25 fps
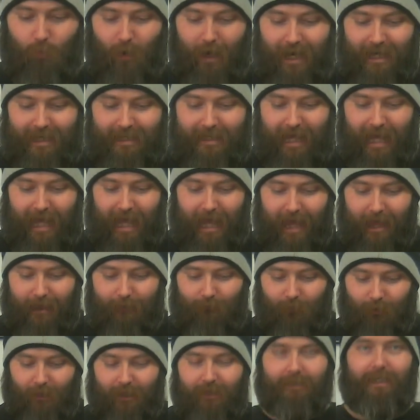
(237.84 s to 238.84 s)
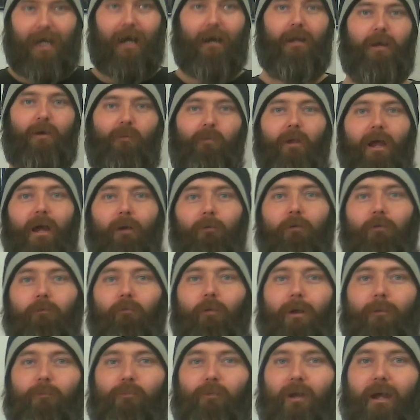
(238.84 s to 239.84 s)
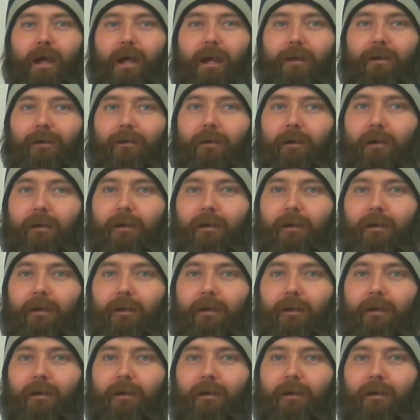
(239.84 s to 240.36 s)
to 8 players. How do you play with 1 player?